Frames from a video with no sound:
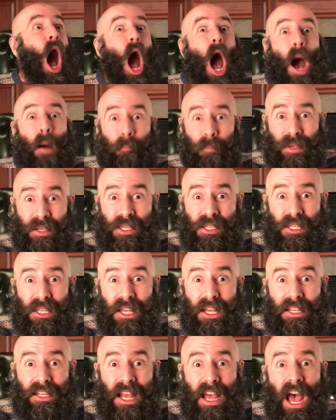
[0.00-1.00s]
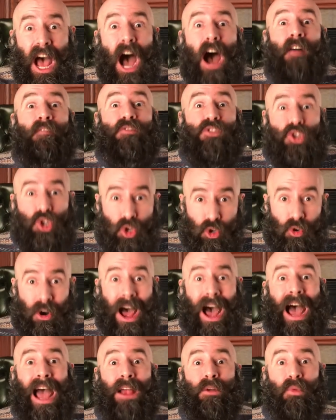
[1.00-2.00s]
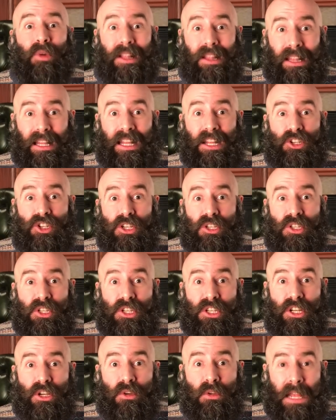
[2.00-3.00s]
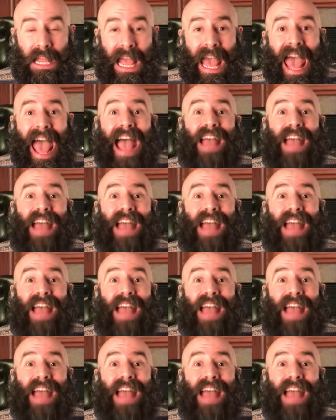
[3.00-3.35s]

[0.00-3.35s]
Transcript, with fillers: opposite of dry religious duty.